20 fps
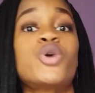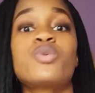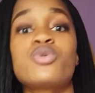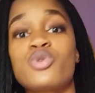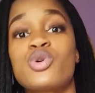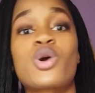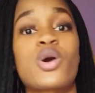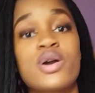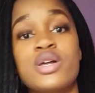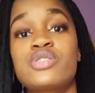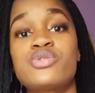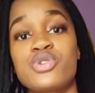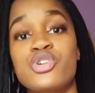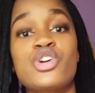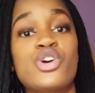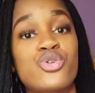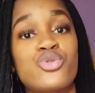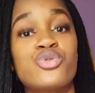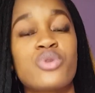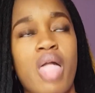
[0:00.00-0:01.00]
when you go into
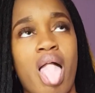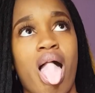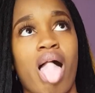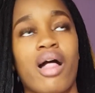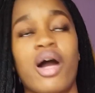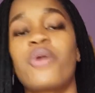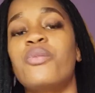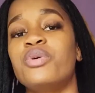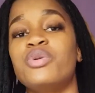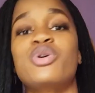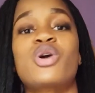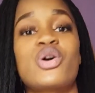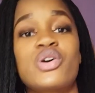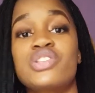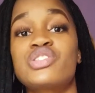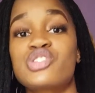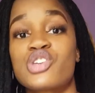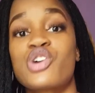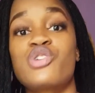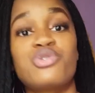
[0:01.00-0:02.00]
your
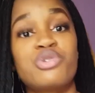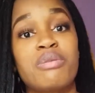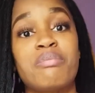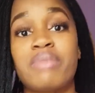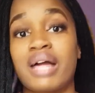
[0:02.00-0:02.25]
room,